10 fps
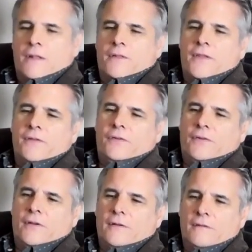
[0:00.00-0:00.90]

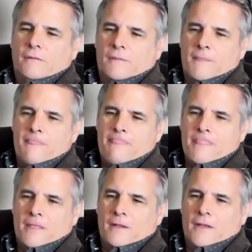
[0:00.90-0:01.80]
This
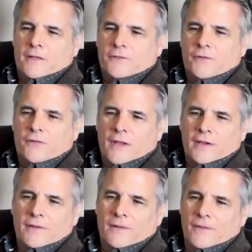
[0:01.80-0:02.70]
election
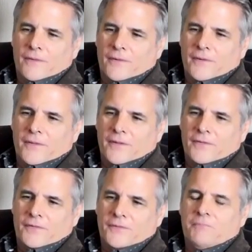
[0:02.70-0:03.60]
cycle or
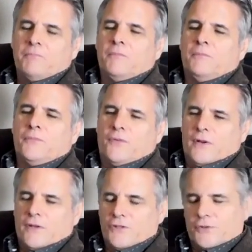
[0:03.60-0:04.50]
this
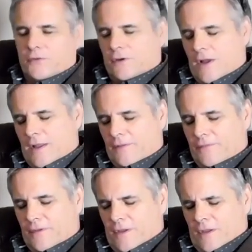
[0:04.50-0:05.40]
signature drive
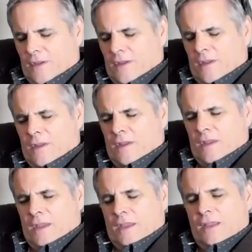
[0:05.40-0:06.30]

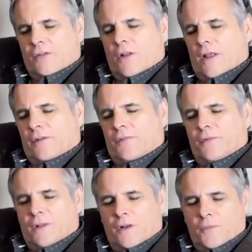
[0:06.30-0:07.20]
is a lot
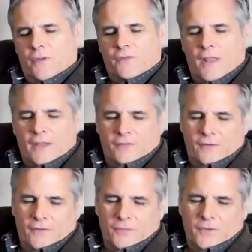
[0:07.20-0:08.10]
different than it was last
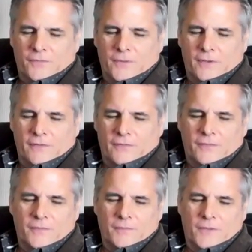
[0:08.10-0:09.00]
year. We've witnessed
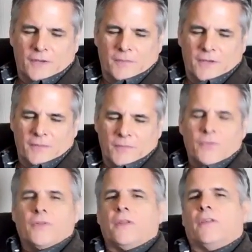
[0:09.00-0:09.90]
many
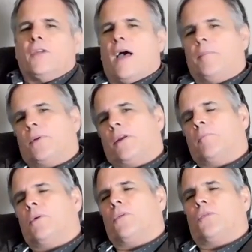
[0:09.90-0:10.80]
more things happening,
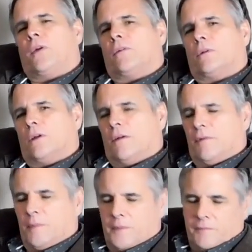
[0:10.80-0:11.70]
both federal
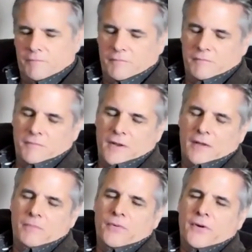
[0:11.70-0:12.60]
government,
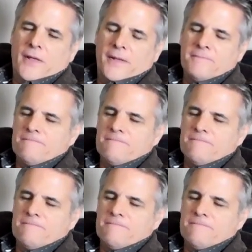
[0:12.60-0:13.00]
Alberta,